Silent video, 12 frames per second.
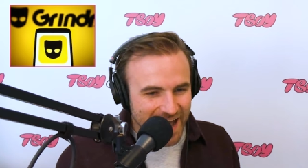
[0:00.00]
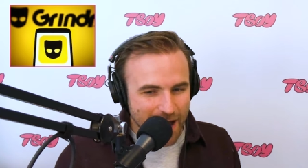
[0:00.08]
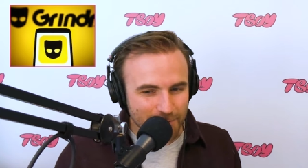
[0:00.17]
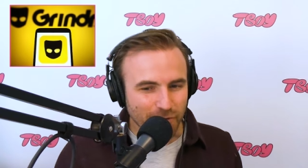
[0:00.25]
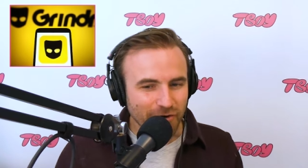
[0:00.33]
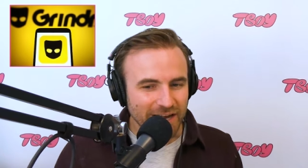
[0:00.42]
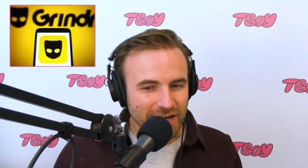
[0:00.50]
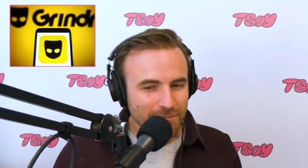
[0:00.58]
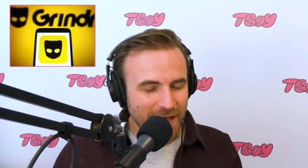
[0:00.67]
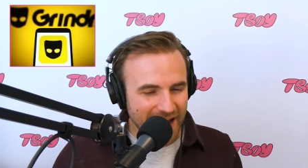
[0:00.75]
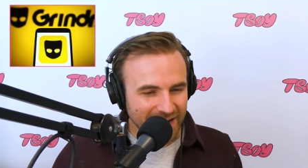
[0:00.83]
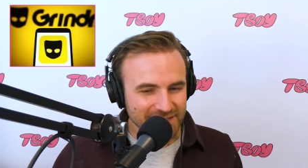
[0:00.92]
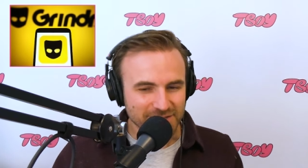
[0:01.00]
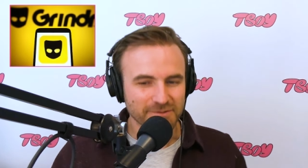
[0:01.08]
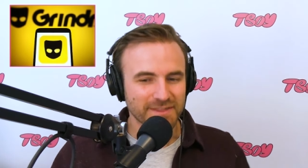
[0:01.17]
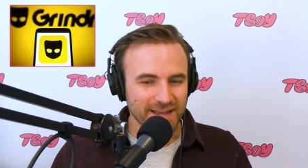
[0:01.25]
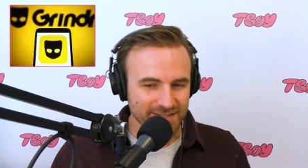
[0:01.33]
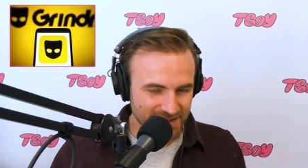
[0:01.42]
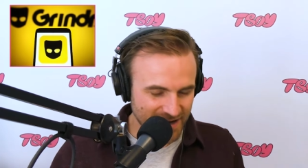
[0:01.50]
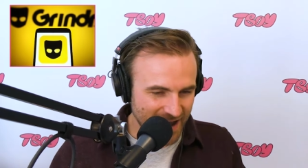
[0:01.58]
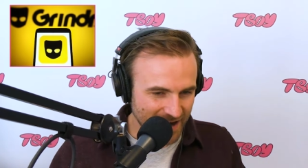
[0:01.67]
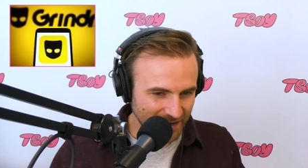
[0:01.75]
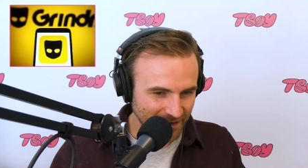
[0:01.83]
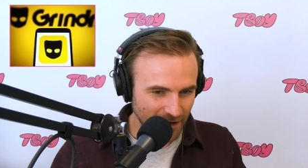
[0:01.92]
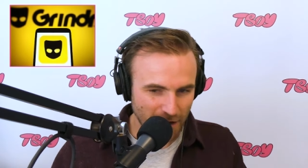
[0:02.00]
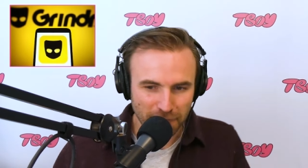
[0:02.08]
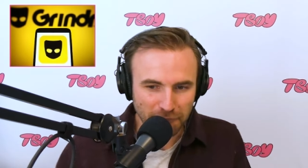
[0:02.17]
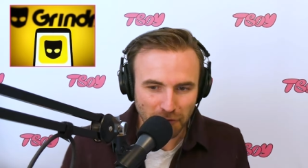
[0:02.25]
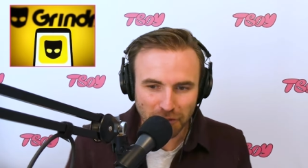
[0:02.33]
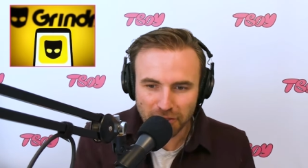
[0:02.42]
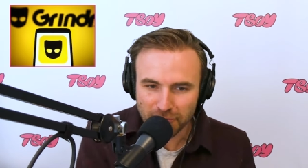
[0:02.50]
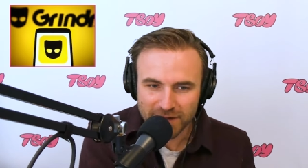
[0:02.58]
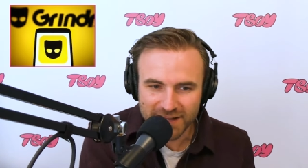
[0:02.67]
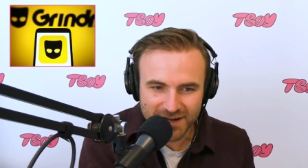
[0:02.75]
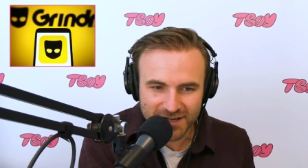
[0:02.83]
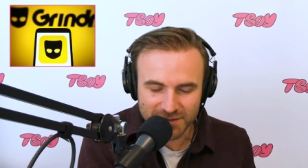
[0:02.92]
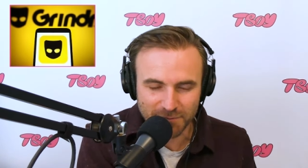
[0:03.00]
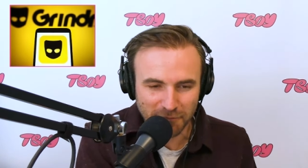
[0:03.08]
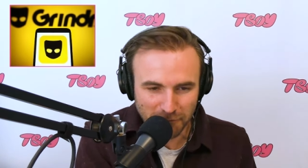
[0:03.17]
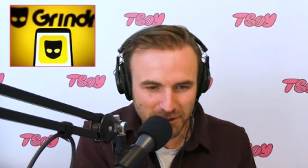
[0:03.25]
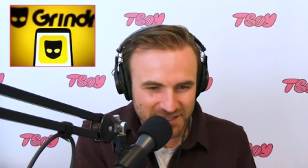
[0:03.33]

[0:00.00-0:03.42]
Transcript: app created back in 2009, a full 3 years before